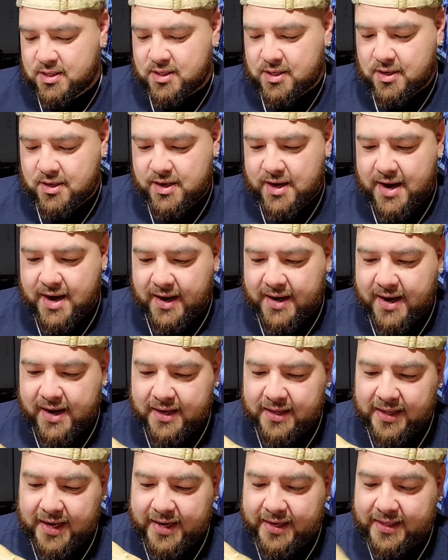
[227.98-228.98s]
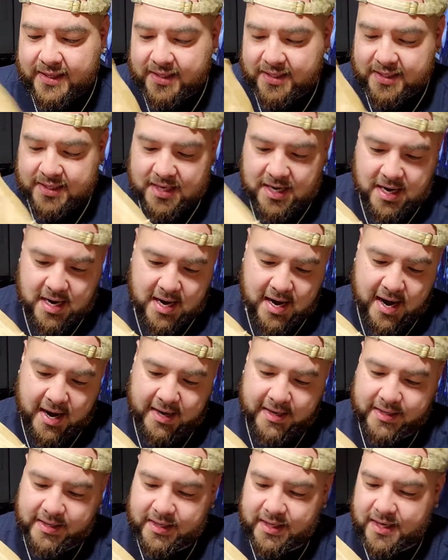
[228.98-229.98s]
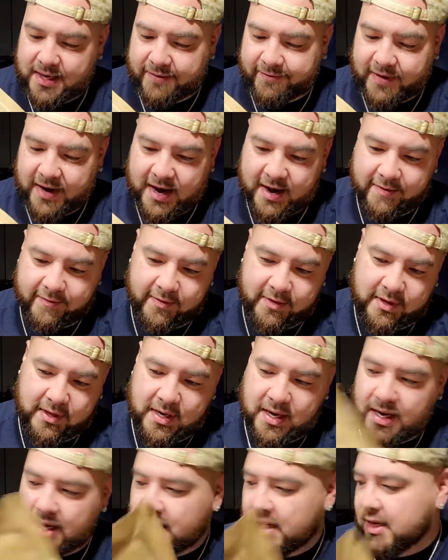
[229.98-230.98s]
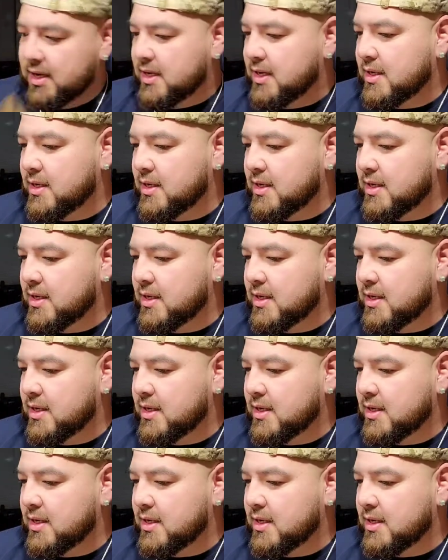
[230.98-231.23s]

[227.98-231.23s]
So yeah, I kind of like this uh, idea of having a